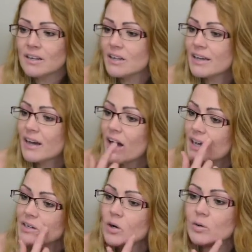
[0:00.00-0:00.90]
like
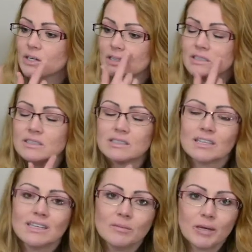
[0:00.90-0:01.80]
I notice
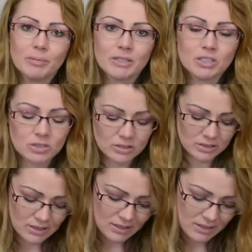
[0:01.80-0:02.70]
in my pictures
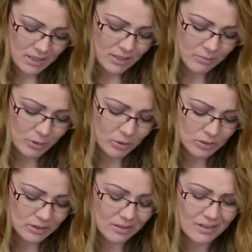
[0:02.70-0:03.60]
that I take and
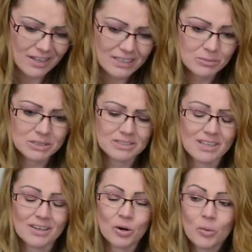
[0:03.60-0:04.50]
post online, I'm just
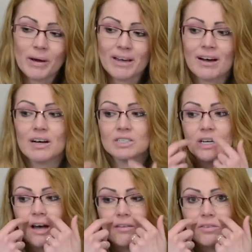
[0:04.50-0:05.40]
like, oh my gosh, I
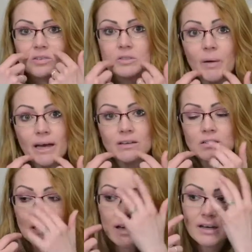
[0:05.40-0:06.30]
have those smile
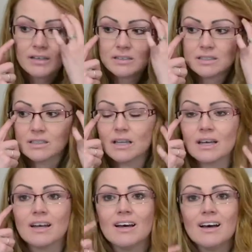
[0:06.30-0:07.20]
lines. And
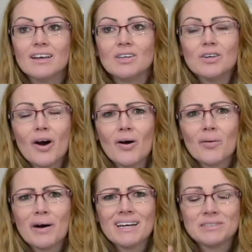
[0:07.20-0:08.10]
then, you
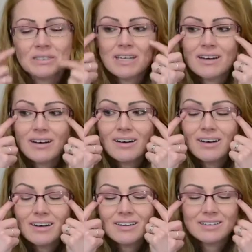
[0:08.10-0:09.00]
know, I'm just like, oh.